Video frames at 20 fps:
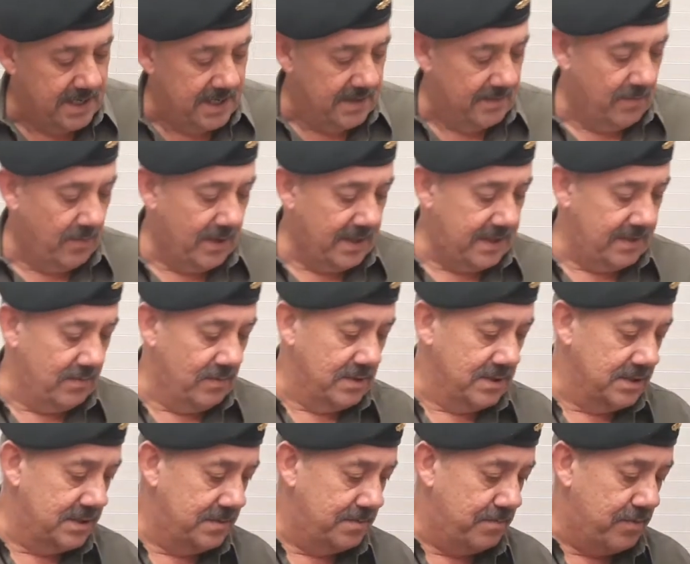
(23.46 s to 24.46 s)
what
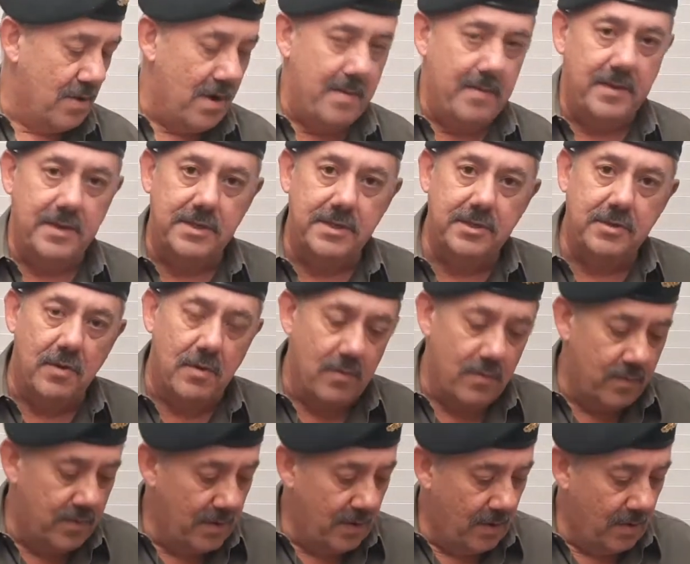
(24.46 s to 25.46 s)
was promised
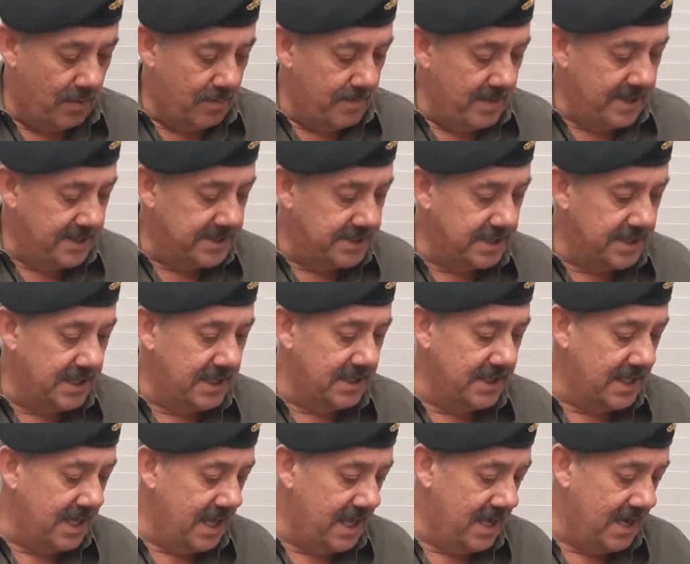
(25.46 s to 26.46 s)
or mentioned in
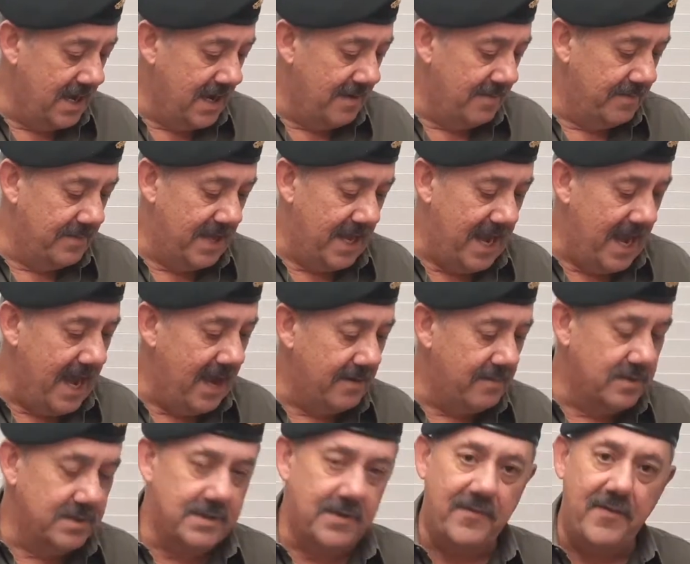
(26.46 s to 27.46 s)
the ad
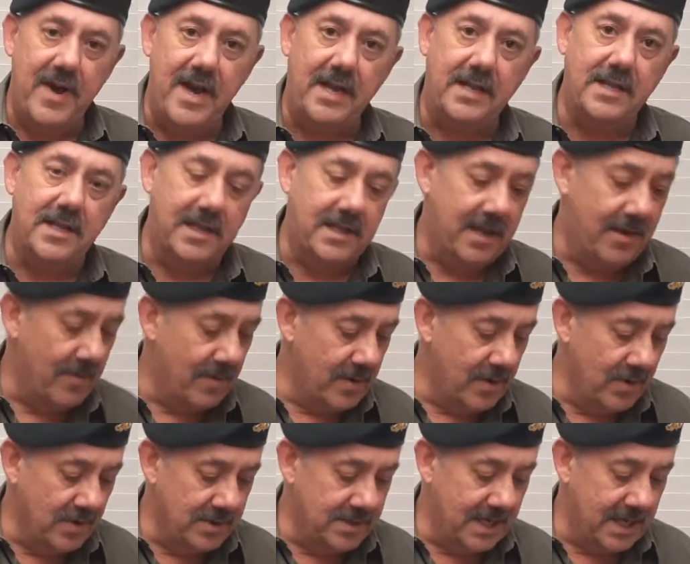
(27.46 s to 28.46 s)
was the fact that they were
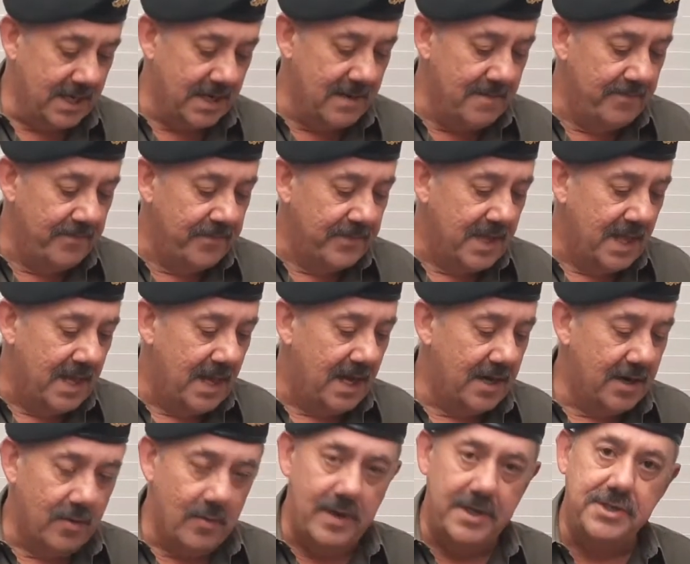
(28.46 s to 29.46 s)
using an
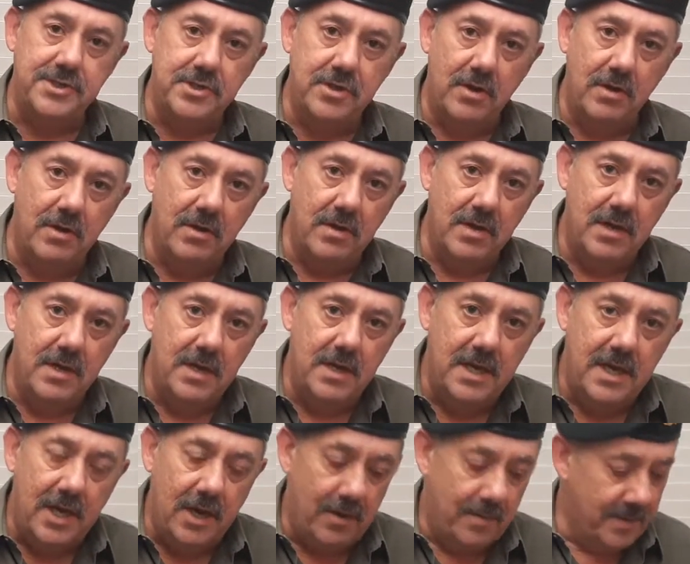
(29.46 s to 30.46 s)
original
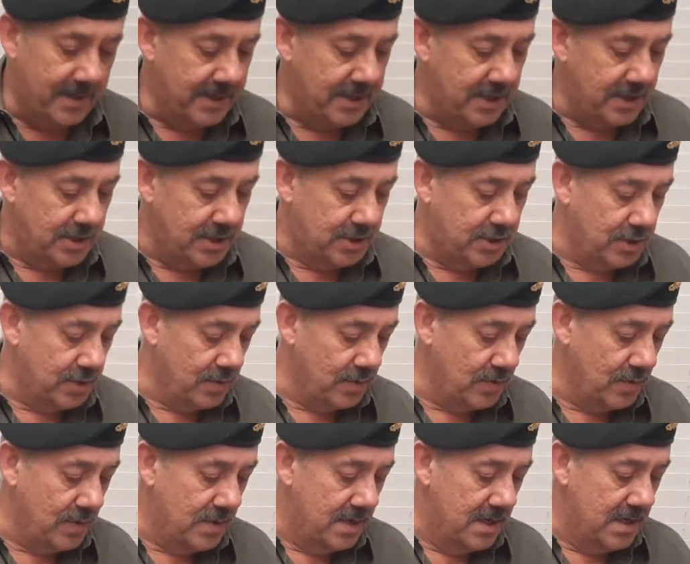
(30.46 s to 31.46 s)
helmet
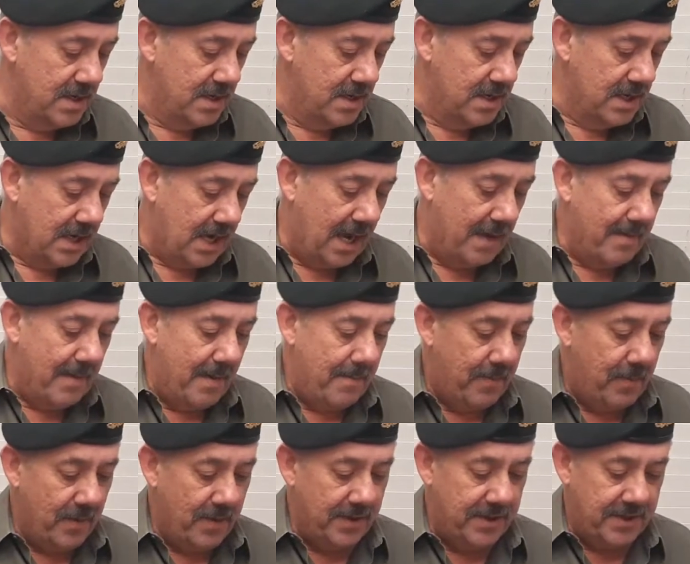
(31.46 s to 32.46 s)
to come up
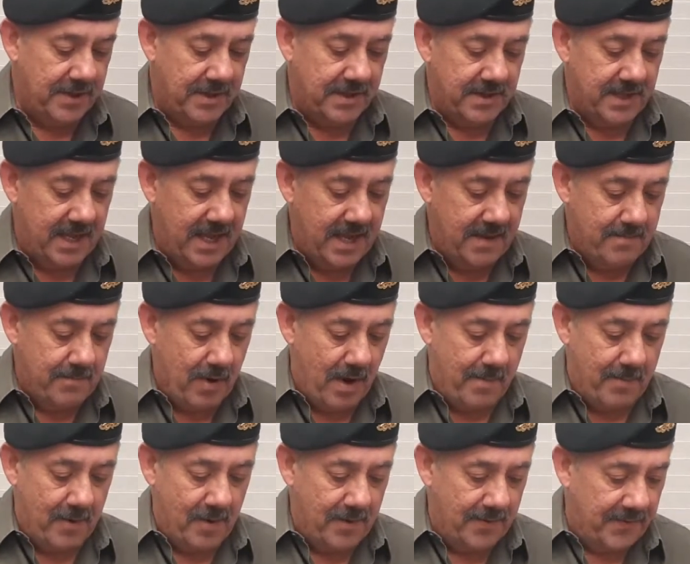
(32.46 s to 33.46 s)
with the
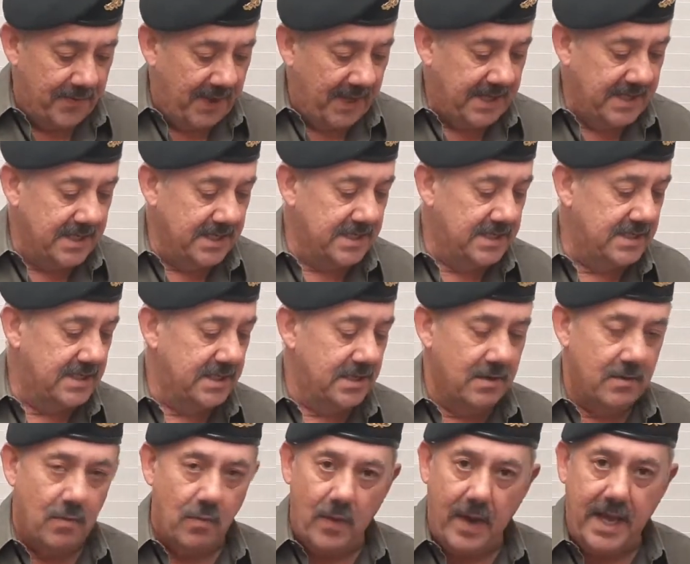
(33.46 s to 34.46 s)
proper thickness,
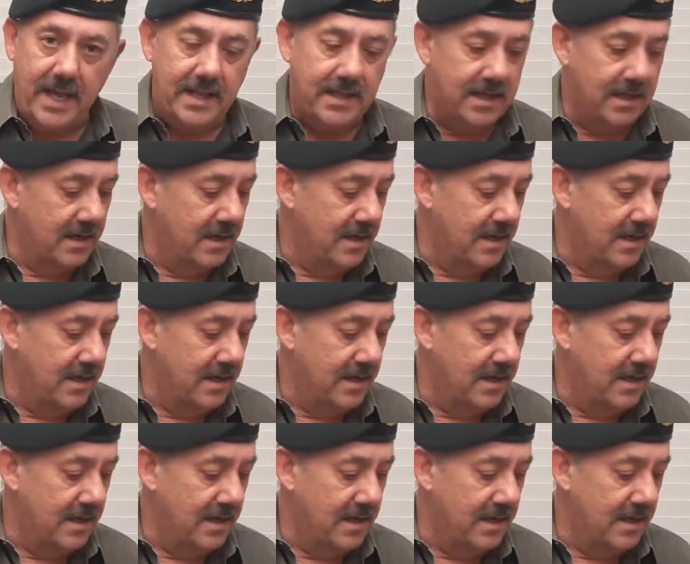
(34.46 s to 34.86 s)
weight,